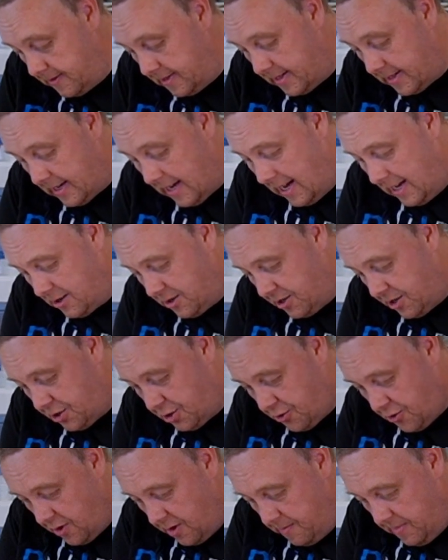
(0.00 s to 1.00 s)
is I'll just
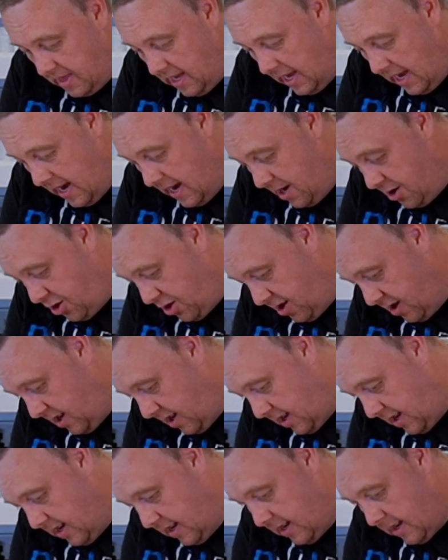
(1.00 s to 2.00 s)
trim the edges,
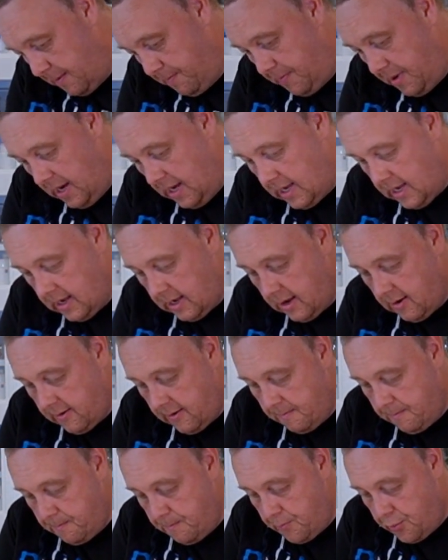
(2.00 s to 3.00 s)
since the pieces of
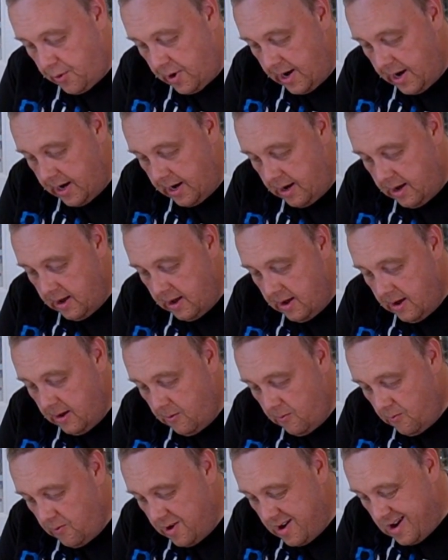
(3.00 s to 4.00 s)
bread
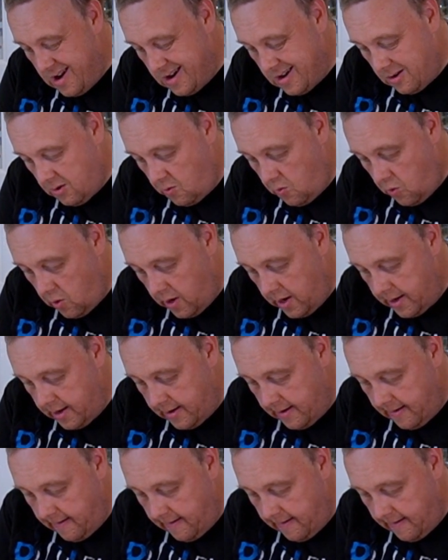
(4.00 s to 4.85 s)
were not quite